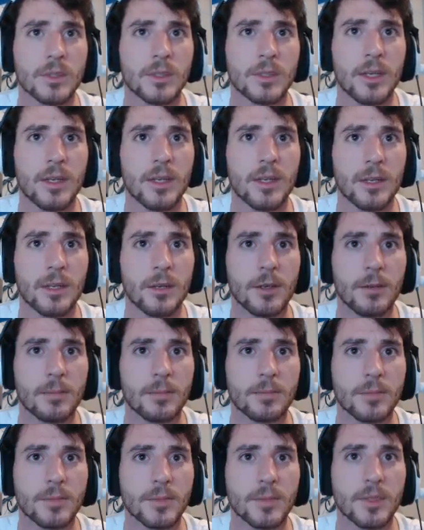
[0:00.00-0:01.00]
in here?
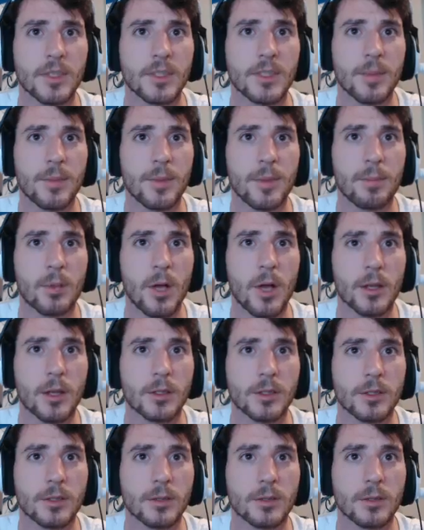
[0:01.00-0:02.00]
This is gonna be
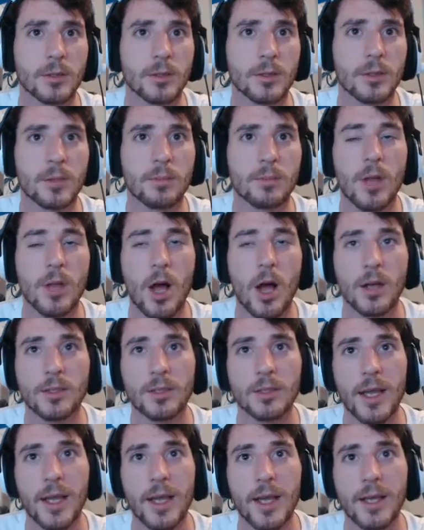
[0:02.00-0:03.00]
blocked. Blocked
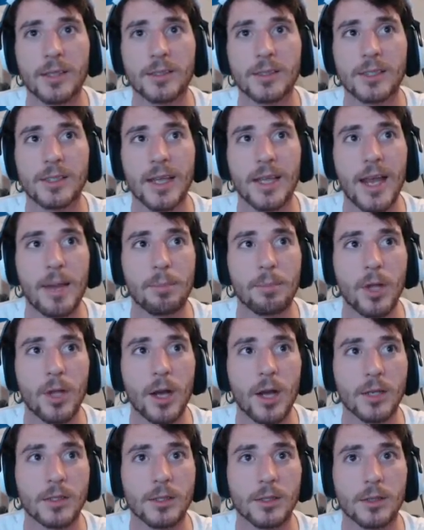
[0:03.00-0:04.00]
lands. I hate blocked.